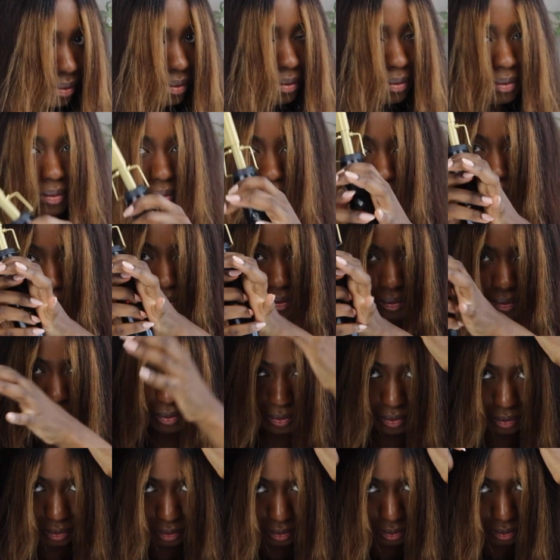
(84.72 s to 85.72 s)
The
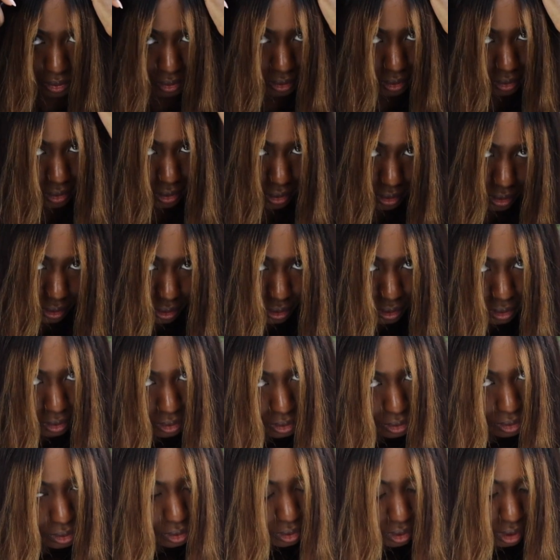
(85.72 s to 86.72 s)
magic these things
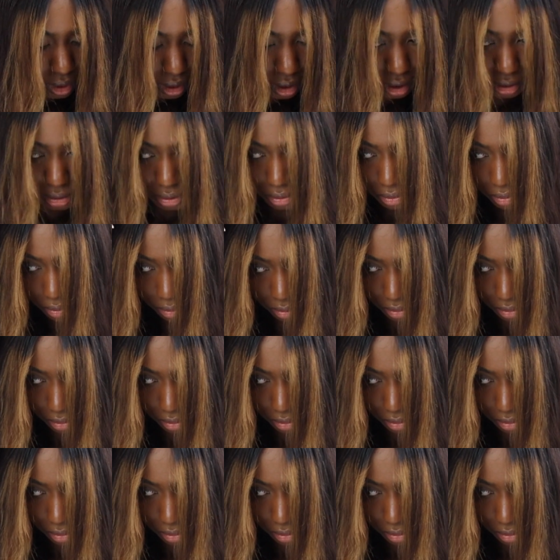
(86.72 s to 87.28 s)
do to your